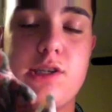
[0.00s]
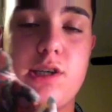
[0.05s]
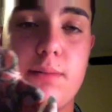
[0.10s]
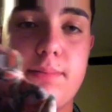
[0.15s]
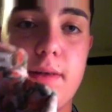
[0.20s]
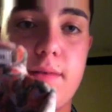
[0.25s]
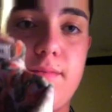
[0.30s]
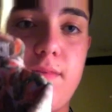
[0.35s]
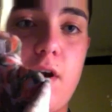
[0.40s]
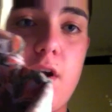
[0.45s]

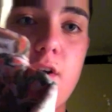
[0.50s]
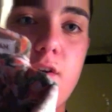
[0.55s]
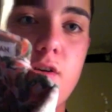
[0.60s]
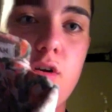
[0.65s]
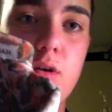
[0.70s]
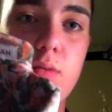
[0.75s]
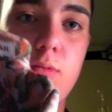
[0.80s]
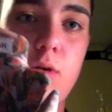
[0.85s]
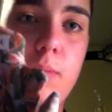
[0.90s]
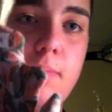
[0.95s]
something very
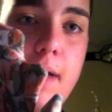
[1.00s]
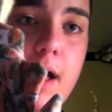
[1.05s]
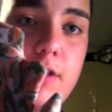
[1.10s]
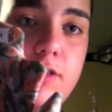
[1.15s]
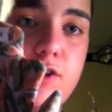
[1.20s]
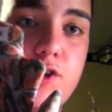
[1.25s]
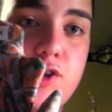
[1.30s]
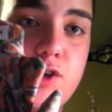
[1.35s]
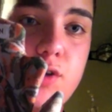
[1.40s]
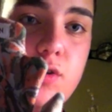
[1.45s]
notable
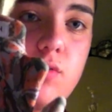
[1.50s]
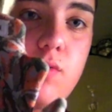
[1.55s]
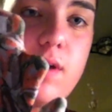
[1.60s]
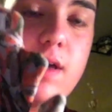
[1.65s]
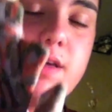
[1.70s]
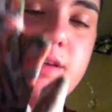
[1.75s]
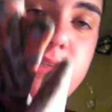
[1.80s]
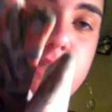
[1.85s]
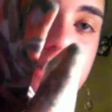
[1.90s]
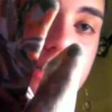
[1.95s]
about the shoe
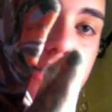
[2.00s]
is